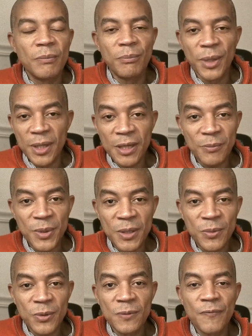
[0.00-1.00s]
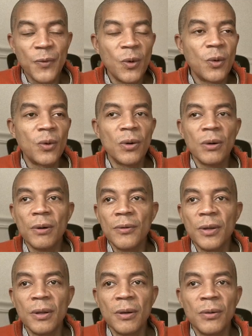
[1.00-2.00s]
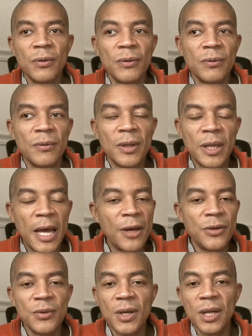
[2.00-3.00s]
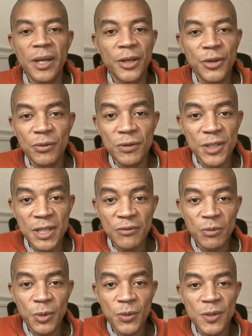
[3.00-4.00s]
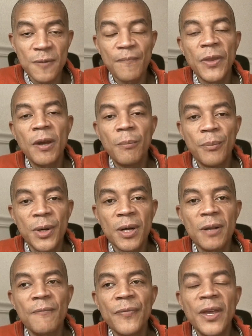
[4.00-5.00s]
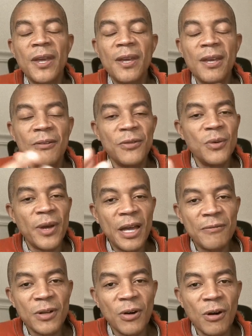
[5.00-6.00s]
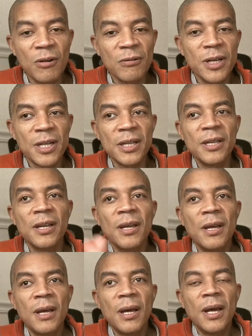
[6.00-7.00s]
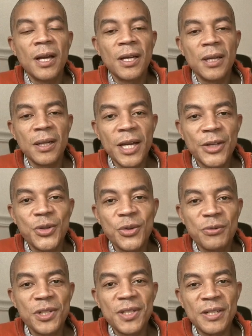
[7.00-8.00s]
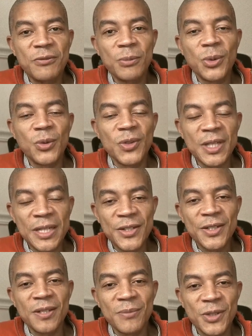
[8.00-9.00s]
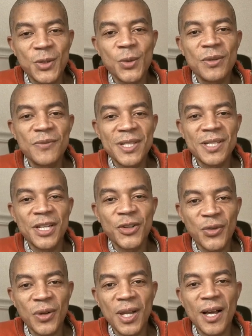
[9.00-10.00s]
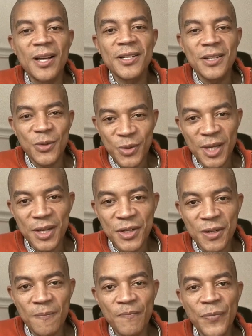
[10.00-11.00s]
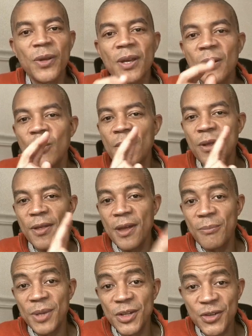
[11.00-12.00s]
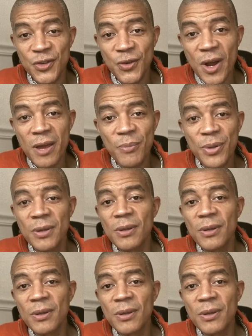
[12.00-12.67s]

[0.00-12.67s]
billing people or, you know, how you collect your receivables, but if you haven't already, collect your receivables in some sort of centralized location. Okay, whether that be Stripe,